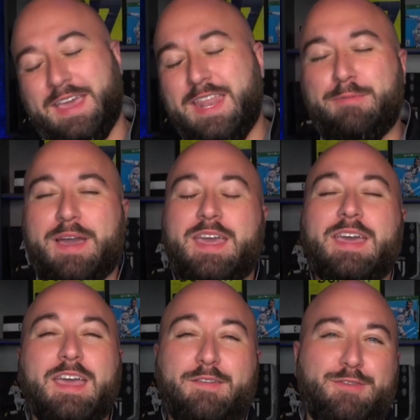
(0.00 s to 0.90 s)
Anyway,
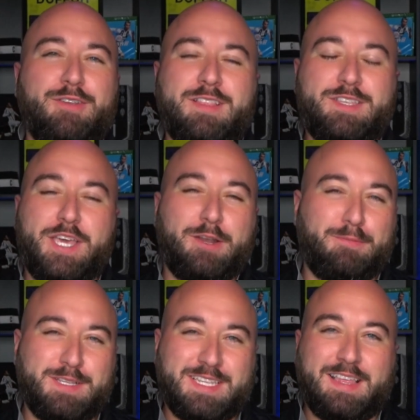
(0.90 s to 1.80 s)
if you're new to the channel,
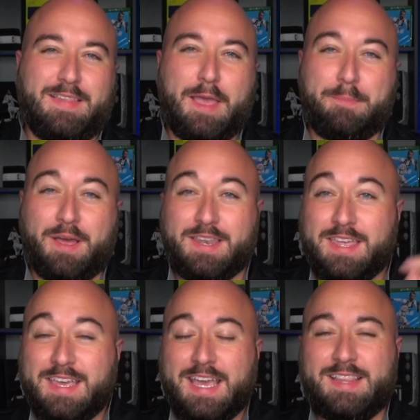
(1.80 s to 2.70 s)
please hit that like button,
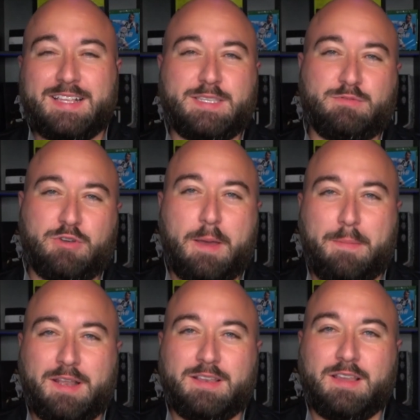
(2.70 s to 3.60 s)
hit that subscribe
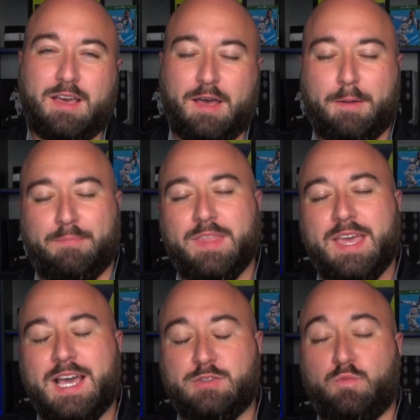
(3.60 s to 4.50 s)
button
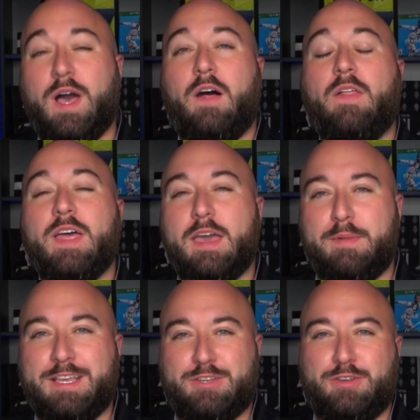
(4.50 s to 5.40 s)
as well, and
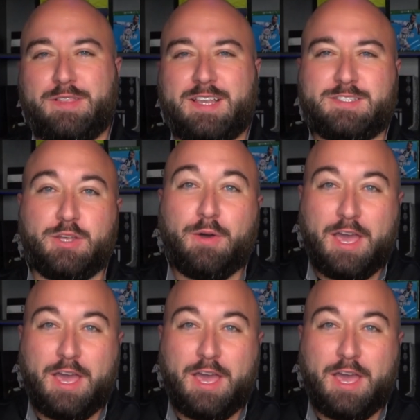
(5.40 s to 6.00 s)
make sure you let us know how